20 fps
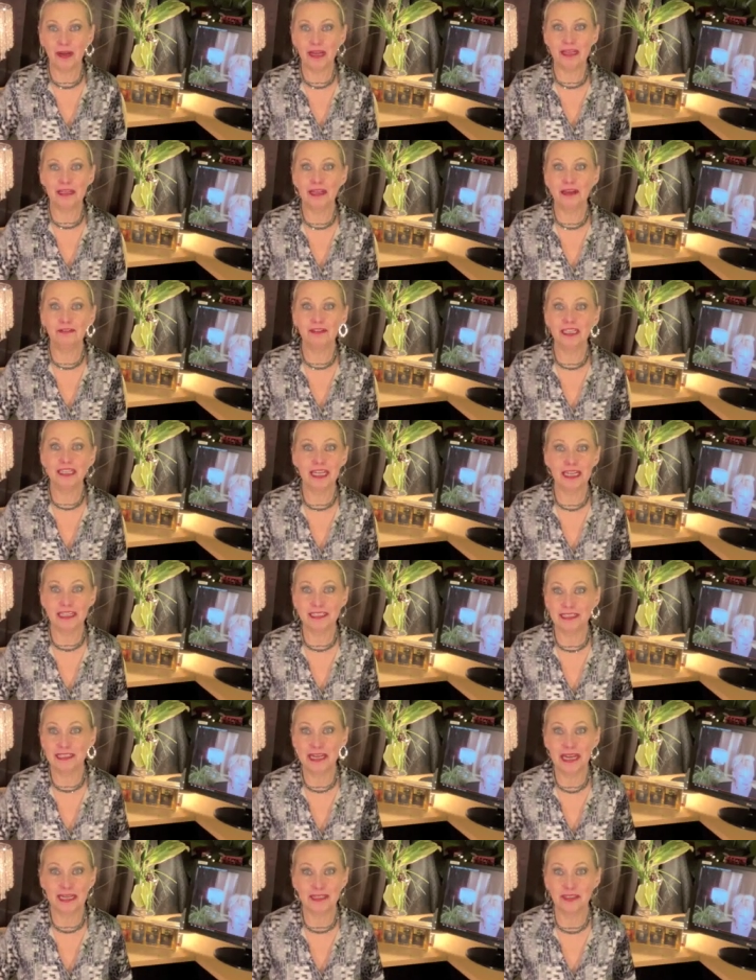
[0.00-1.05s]
lovely ladies
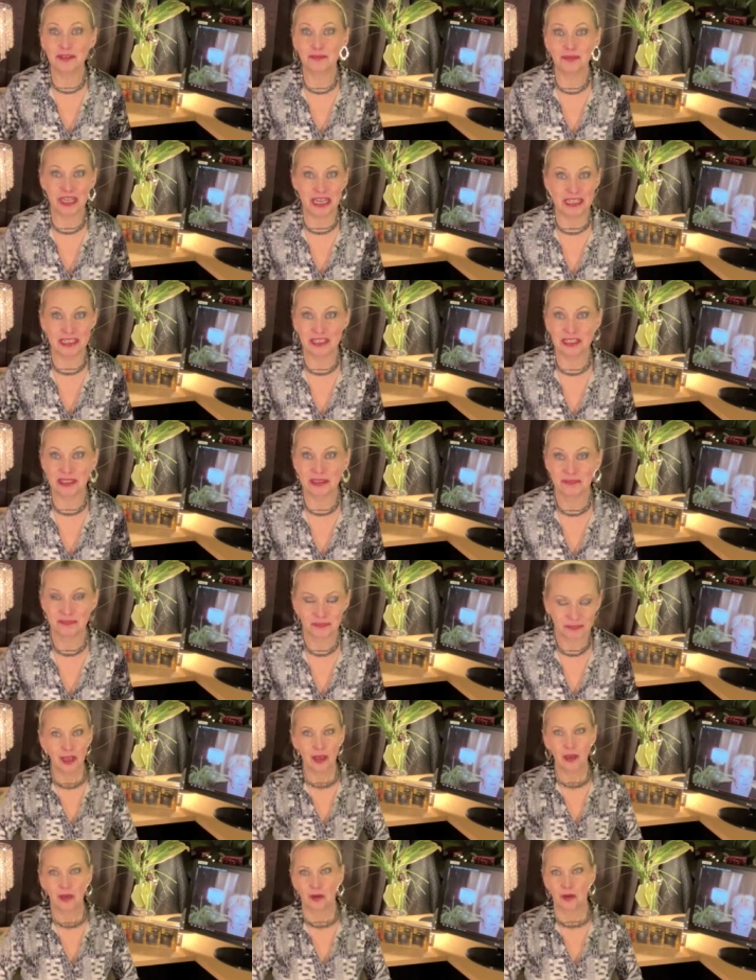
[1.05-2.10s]
and handsome gents.
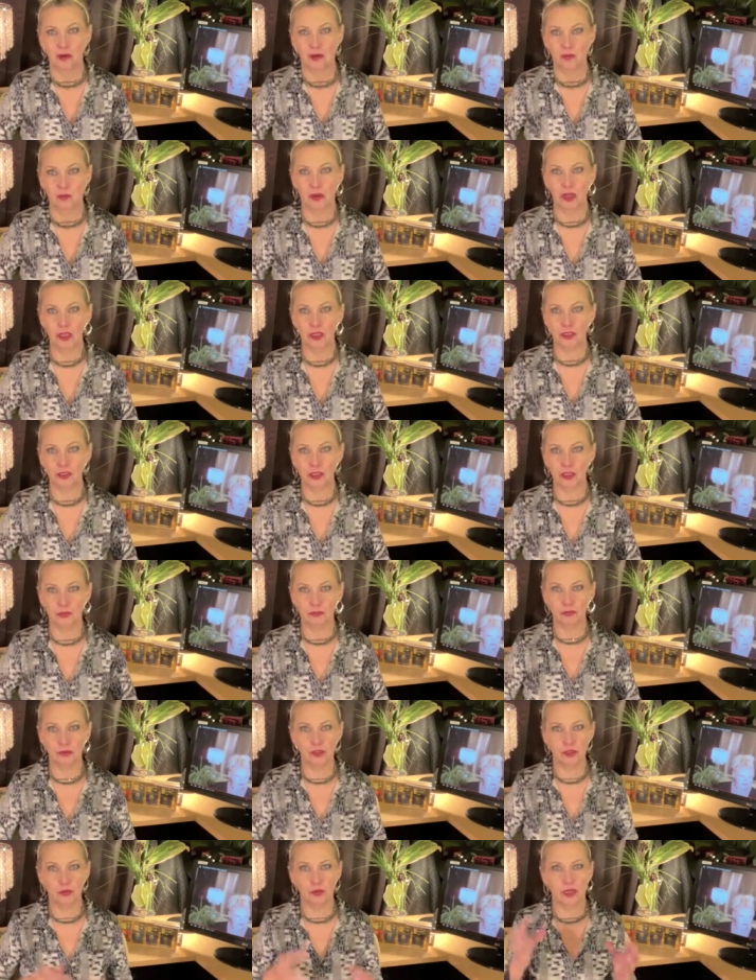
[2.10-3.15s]
Welcome
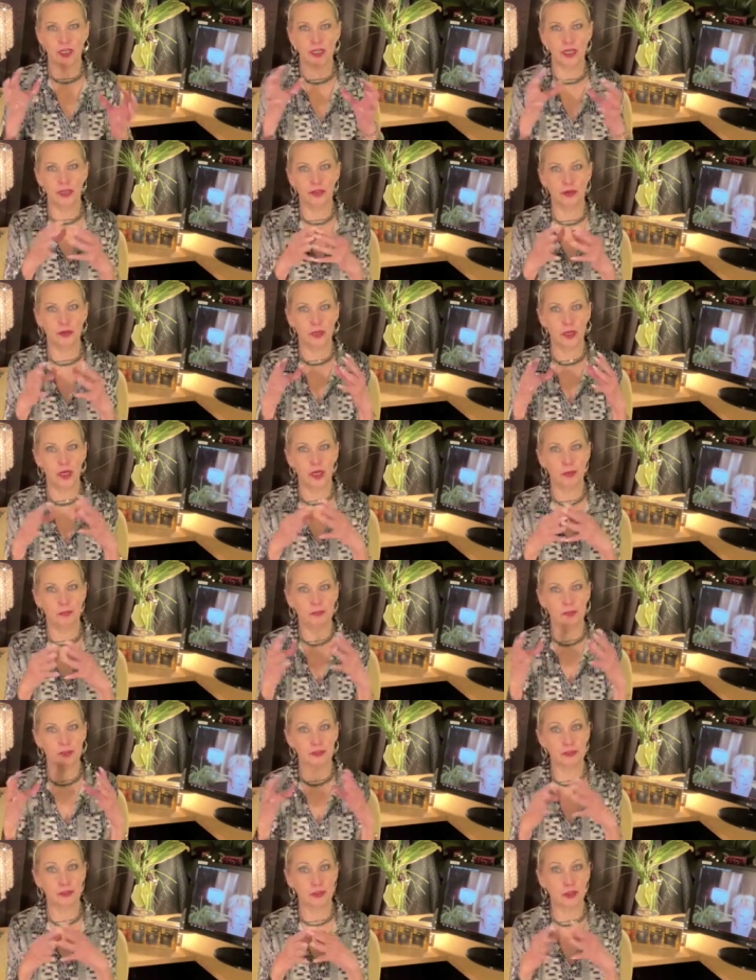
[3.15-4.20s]
to another
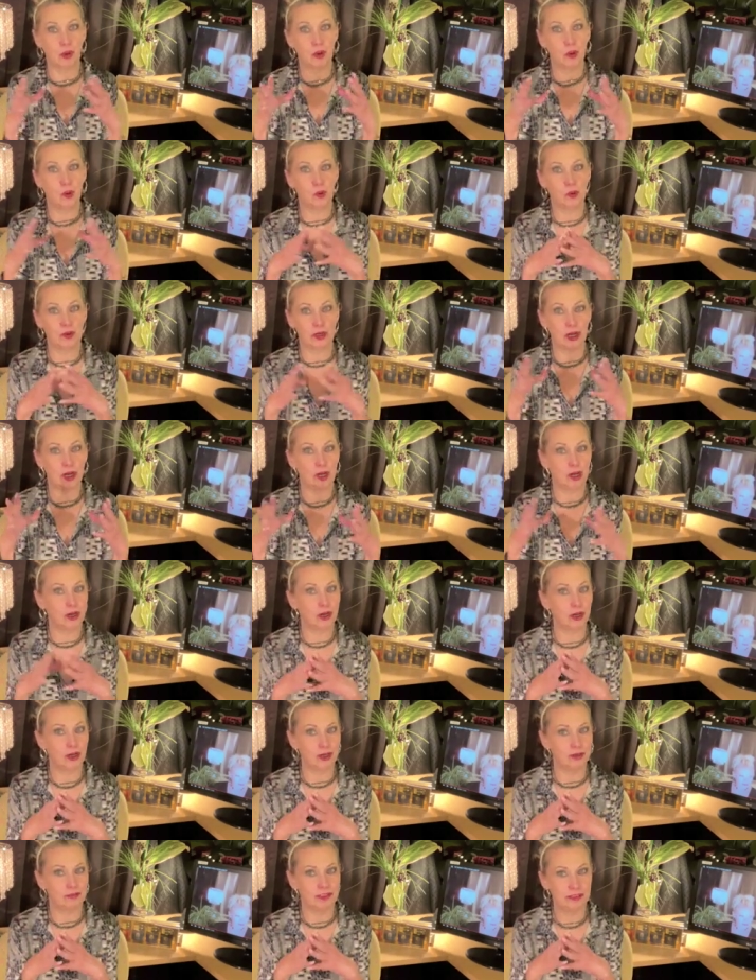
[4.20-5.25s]
episode
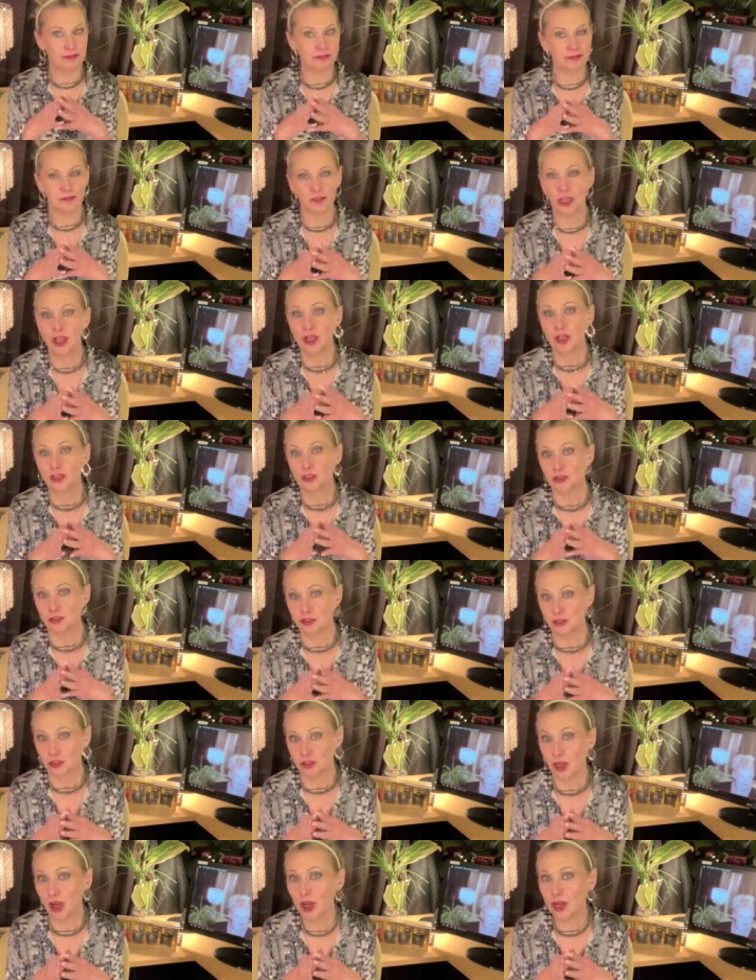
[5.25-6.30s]
of
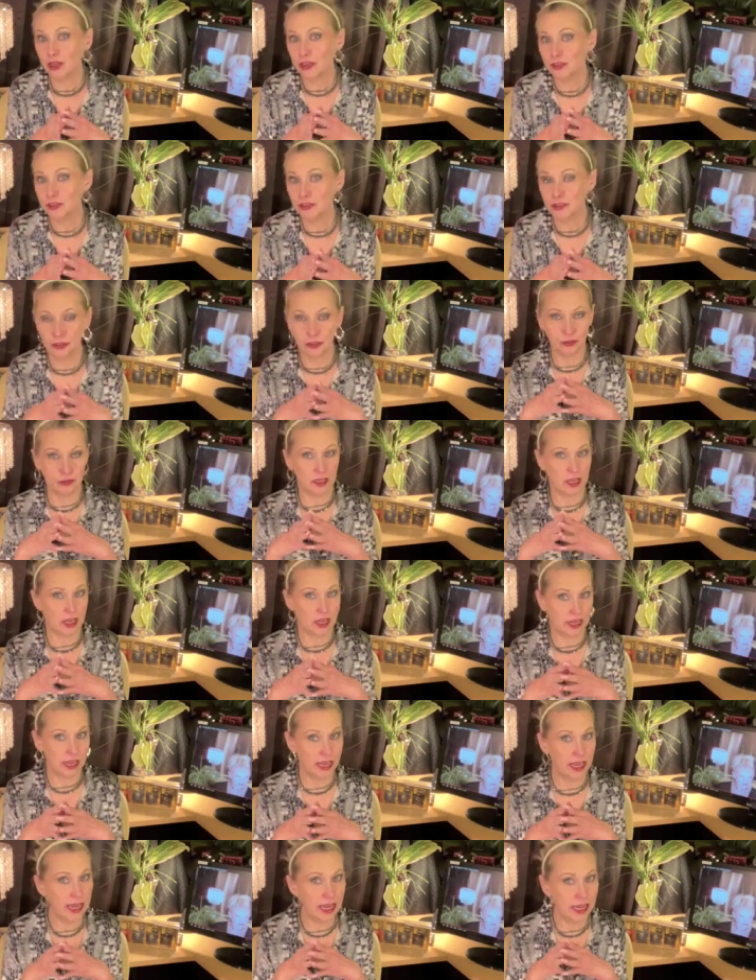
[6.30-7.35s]
Talk to the
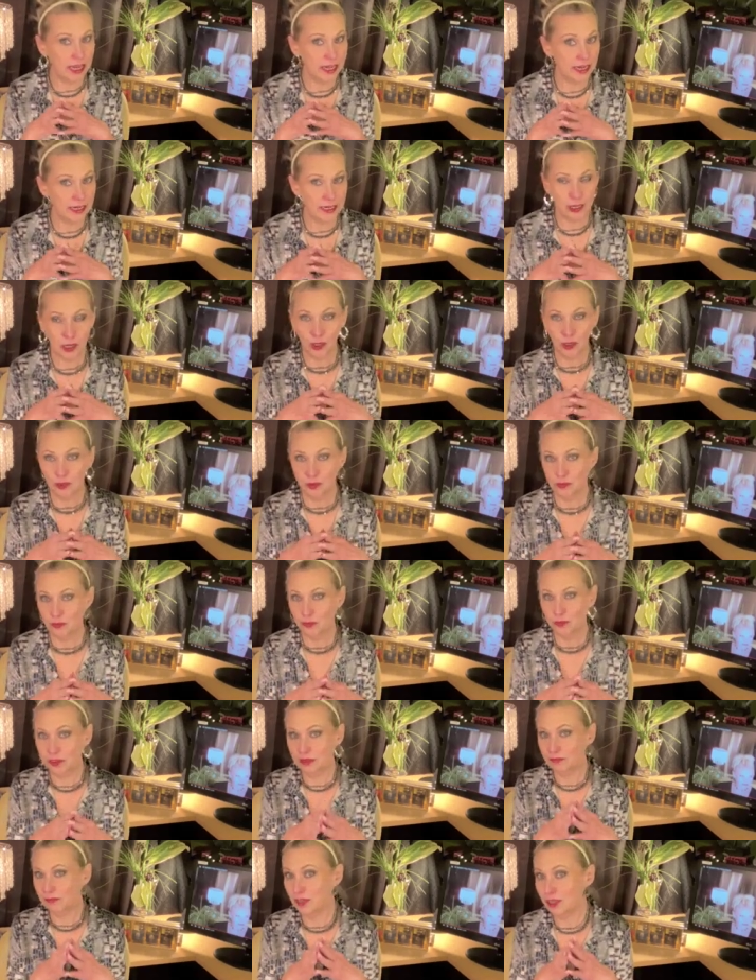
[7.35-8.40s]
Hand
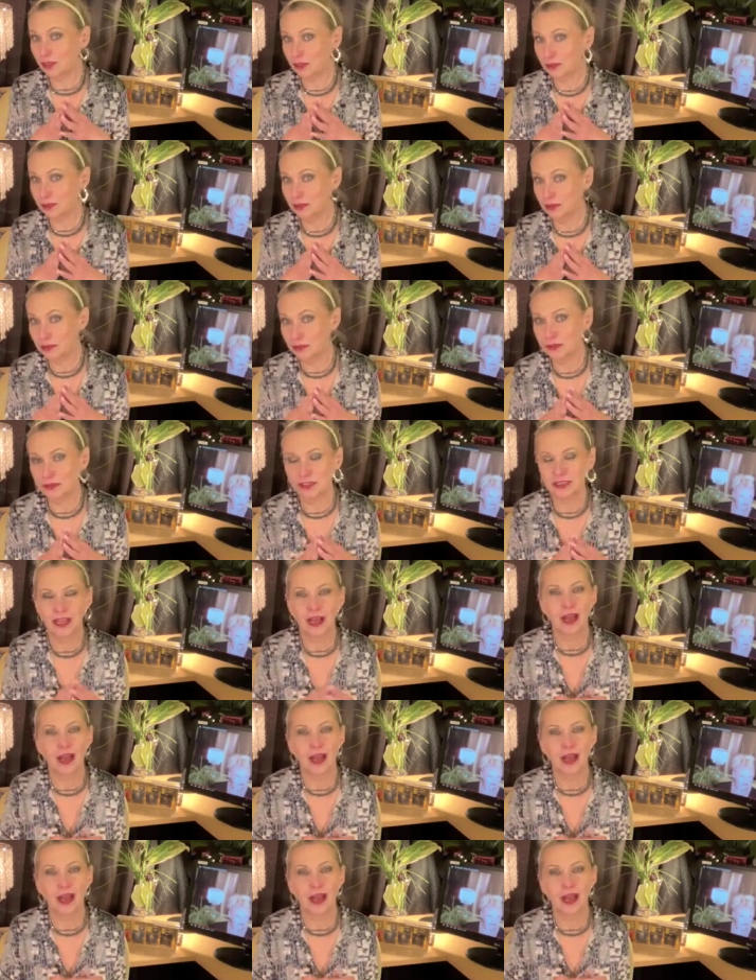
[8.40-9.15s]
Reviews.